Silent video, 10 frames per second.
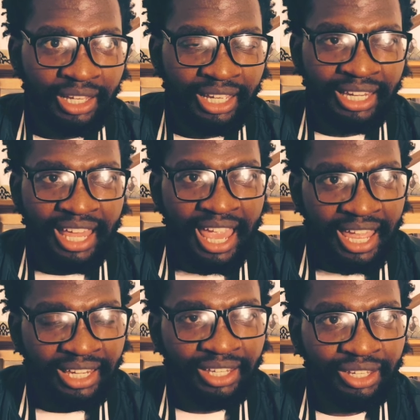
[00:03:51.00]
in
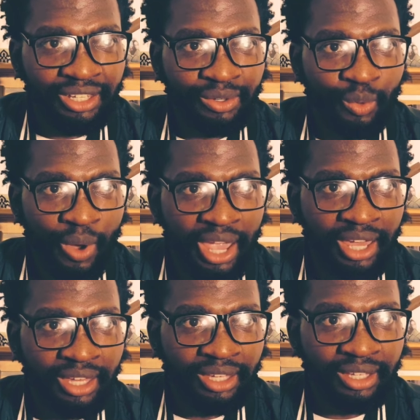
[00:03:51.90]
any
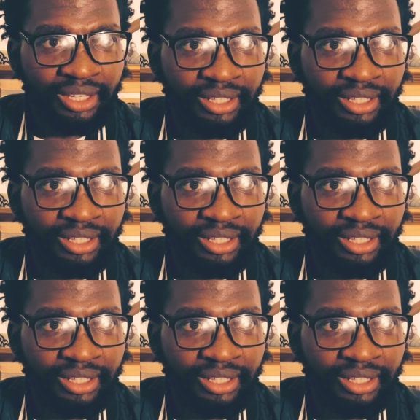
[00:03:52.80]
way